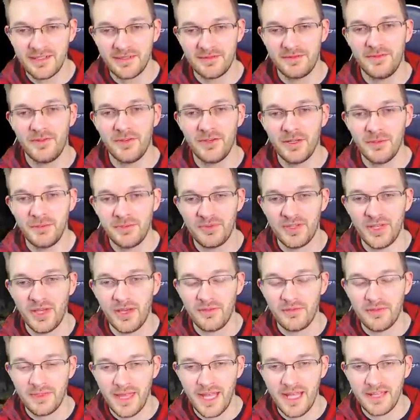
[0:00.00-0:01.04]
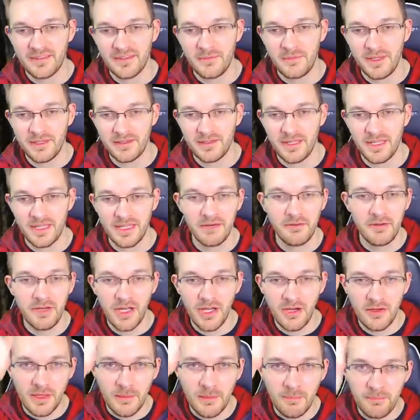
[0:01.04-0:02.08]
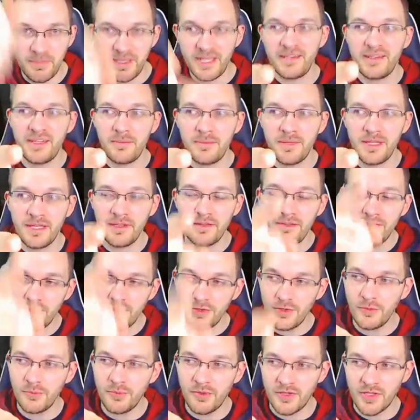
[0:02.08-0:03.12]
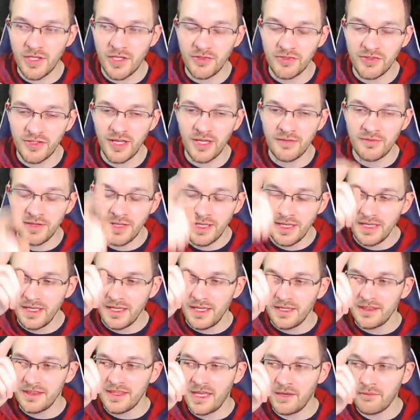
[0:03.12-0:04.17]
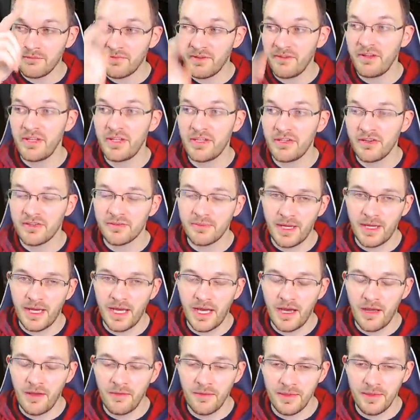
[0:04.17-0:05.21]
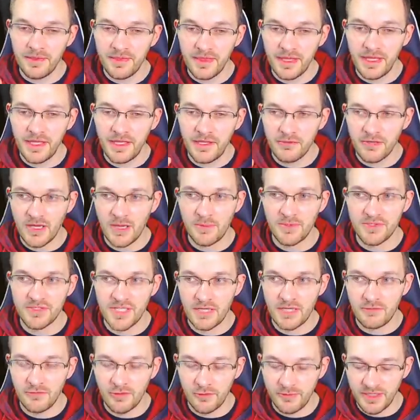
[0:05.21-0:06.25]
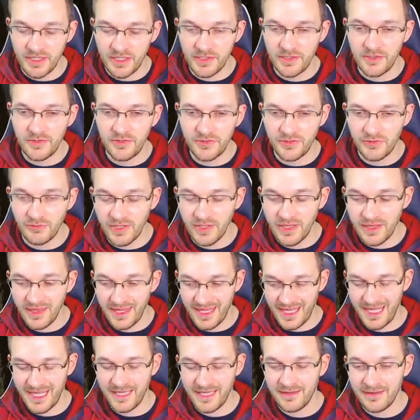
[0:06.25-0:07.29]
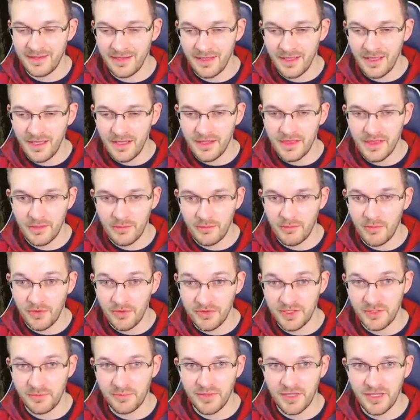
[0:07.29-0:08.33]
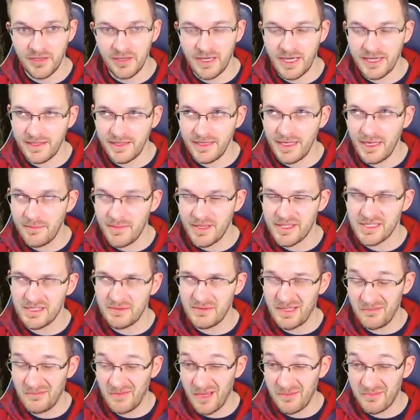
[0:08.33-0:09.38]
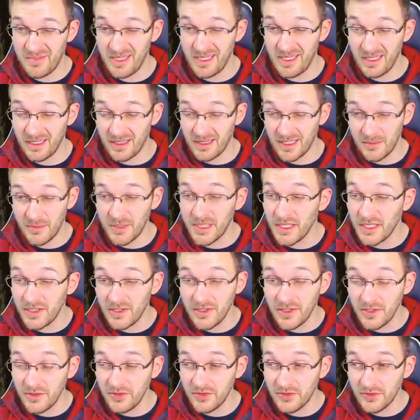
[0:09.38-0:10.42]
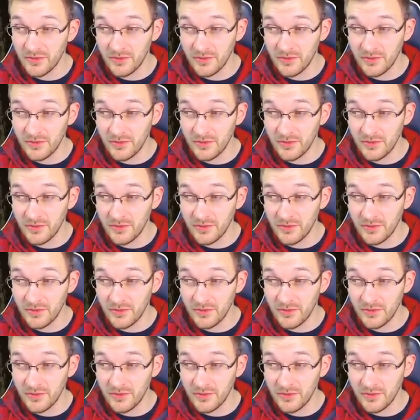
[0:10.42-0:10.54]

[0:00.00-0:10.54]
it for himself. That's amazing. Now here we go. The BTB 2.0 stuff. I'm very curious about how the grapple shot will be used within the multiplayer. I think they mentioned it, it might be limited use